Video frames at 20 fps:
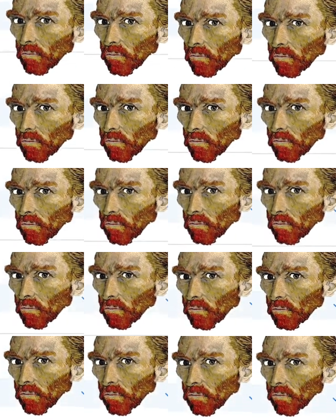on these
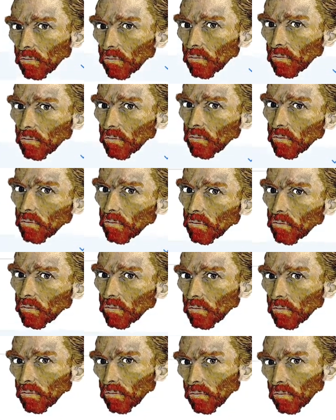sites would be useful to
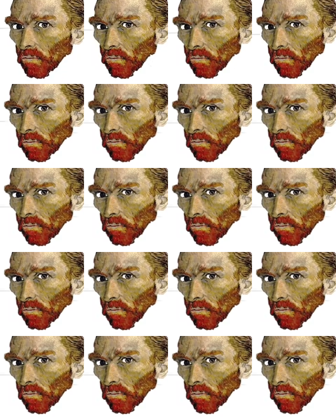use.